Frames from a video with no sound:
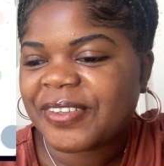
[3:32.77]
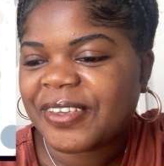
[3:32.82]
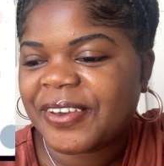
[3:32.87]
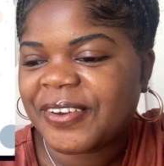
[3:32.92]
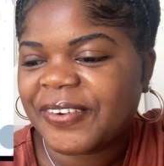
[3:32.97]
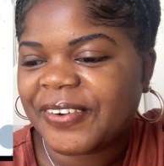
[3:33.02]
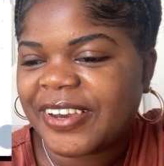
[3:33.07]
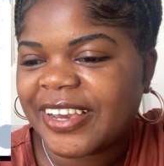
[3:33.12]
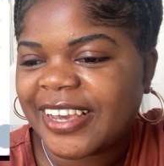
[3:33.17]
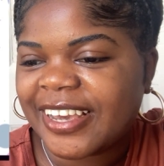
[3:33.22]

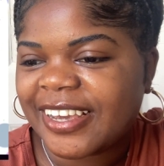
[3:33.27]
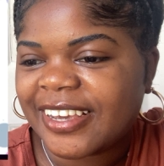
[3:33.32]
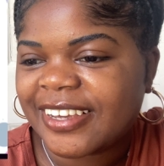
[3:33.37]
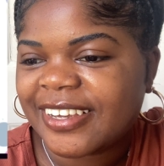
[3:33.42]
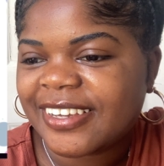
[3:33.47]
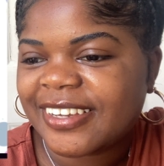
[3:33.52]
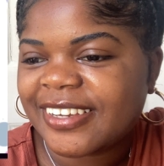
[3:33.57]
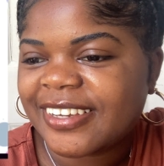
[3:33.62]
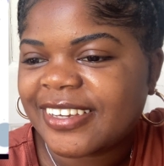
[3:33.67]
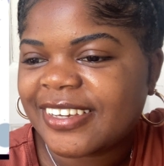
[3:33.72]

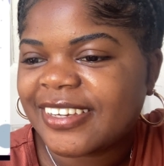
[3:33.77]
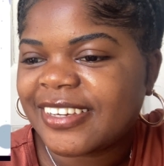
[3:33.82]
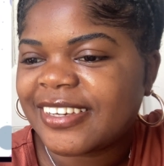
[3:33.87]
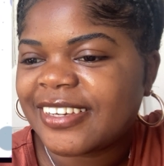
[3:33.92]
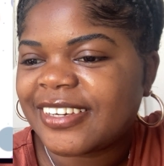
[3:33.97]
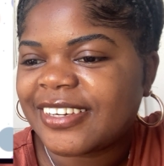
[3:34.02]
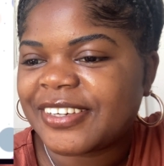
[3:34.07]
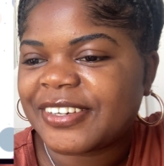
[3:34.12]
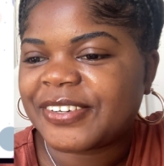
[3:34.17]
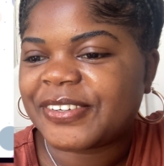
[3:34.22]
Okay.
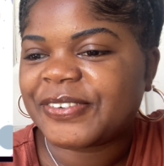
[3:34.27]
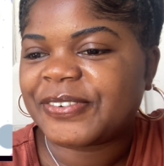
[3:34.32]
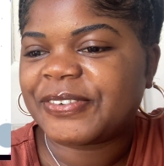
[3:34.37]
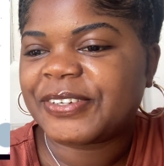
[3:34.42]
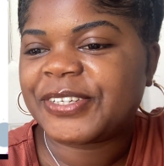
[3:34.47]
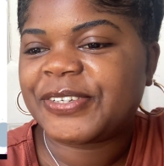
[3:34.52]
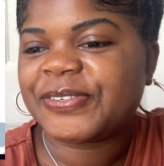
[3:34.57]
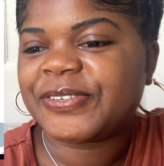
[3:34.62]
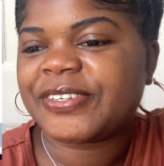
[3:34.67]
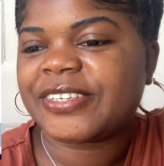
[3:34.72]

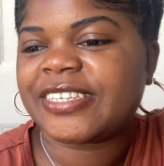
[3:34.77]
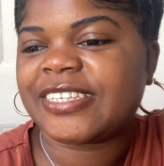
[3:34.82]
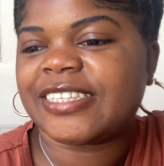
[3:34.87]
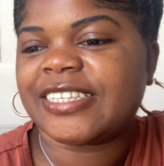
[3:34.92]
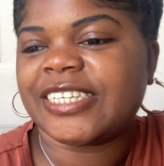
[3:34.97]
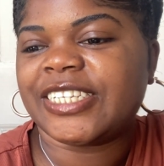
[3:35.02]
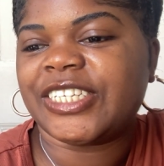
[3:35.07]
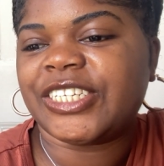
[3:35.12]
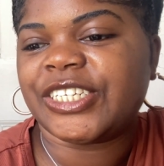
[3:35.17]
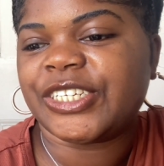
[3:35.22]
What was
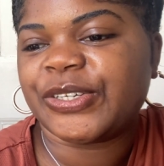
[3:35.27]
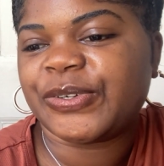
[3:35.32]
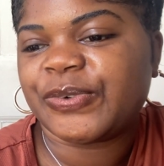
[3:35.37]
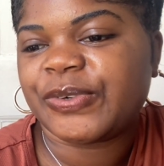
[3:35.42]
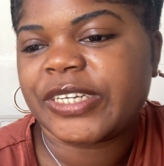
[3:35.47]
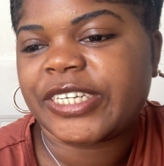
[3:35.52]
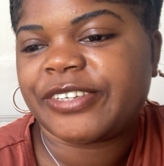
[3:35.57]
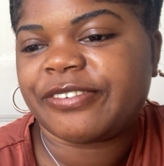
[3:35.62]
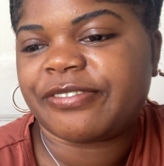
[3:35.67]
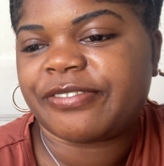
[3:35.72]
the
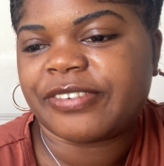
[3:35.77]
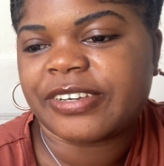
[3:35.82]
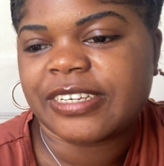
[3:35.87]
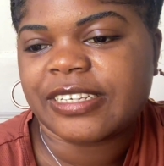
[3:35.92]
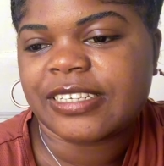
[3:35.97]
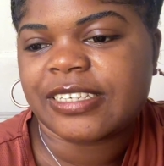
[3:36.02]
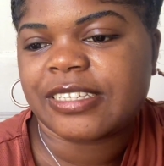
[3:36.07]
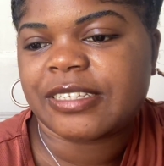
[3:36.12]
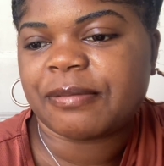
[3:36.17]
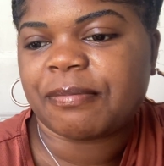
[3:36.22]
Jewish
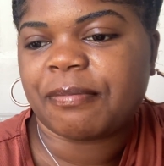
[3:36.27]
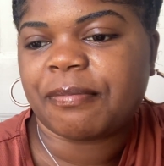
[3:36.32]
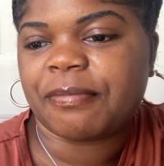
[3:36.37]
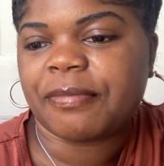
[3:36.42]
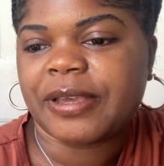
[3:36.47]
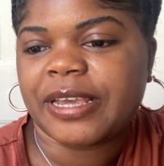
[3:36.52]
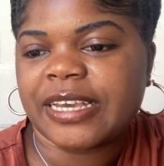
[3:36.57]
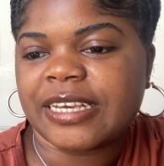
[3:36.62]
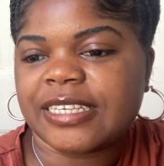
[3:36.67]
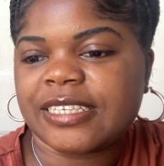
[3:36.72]
feast
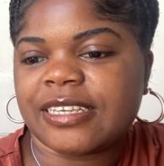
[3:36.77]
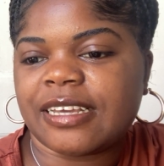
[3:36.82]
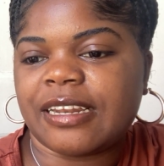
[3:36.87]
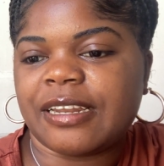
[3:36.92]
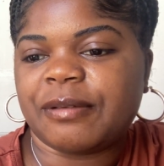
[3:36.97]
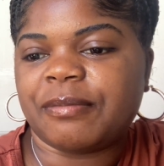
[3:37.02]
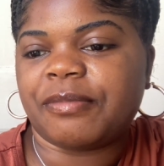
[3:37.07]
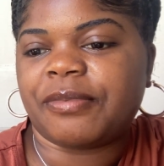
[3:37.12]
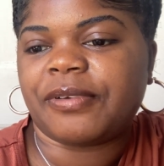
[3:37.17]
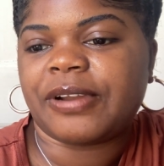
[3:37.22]
being
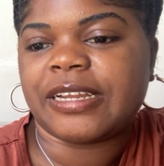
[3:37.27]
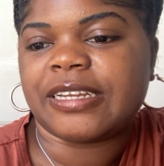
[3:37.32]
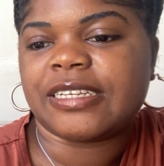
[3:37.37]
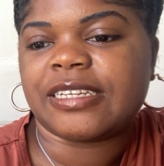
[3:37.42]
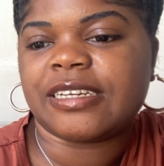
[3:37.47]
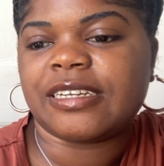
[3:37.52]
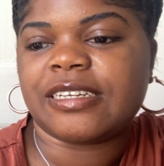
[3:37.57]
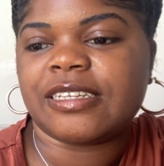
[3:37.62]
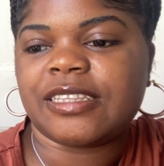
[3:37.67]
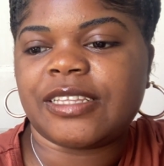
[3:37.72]

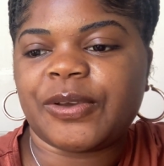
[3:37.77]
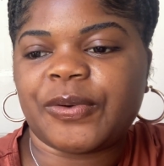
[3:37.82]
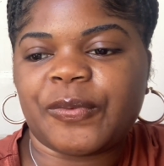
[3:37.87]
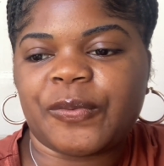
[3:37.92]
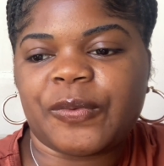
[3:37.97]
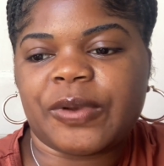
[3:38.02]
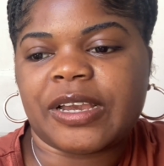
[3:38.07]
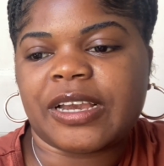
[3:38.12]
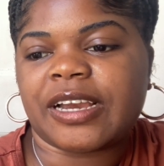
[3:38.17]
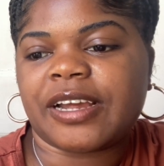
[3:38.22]
celebrated the
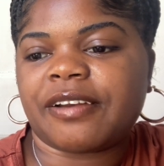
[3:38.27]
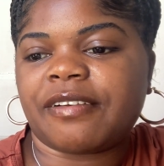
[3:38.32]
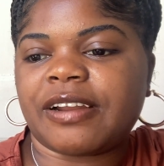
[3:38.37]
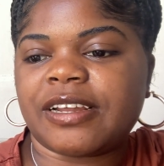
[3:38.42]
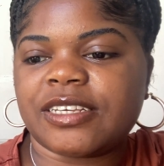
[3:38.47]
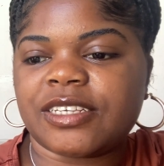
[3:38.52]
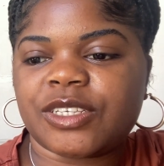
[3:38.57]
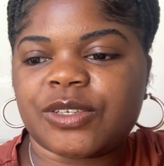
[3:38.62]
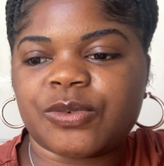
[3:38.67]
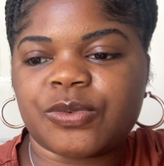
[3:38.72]
week
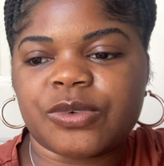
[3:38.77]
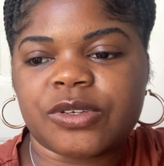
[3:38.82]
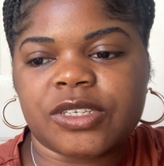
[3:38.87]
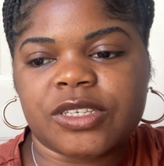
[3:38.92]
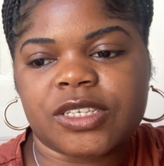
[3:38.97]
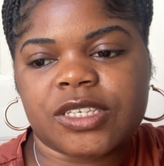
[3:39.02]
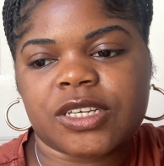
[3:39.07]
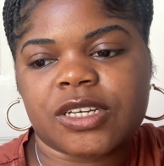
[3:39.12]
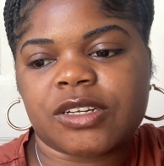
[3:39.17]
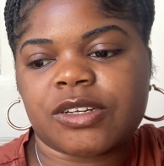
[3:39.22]
Christ
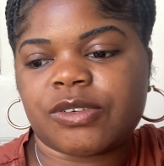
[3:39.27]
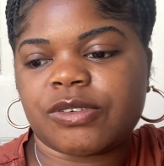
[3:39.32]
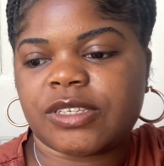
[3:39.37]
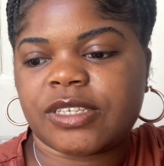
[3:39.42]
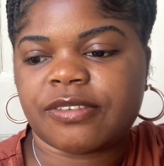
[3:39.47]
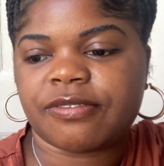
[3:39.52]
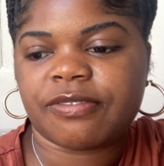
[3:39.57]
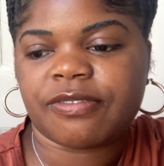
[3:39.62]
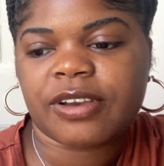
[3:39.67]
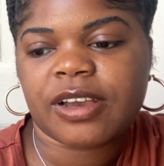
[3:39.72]
was
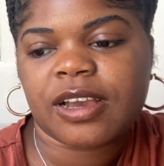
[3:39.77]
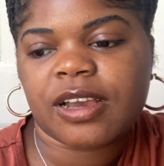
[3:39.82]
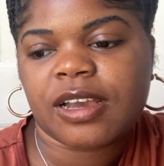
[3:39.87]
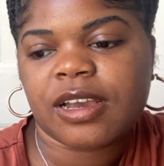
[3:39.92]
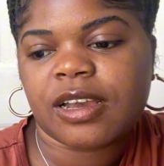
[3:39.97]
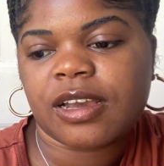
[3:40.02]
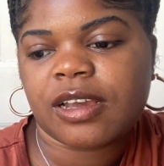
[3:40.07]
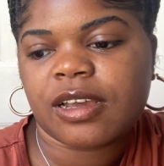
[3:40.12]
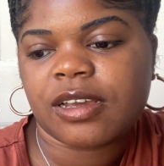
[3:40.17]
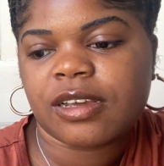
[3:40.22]

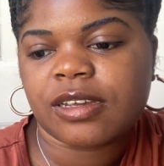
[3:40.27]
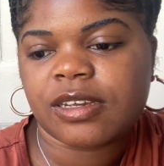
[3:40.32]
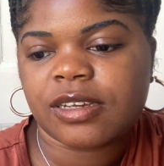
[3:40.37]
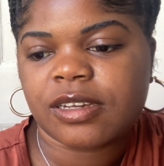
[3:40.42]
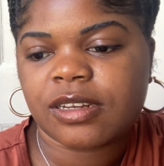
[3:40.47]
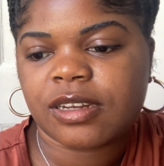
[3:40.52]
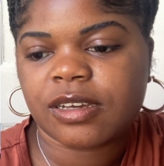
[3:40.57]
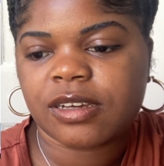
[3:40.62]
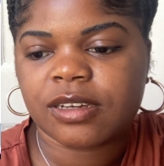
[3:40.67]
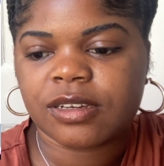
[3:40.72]
crucified?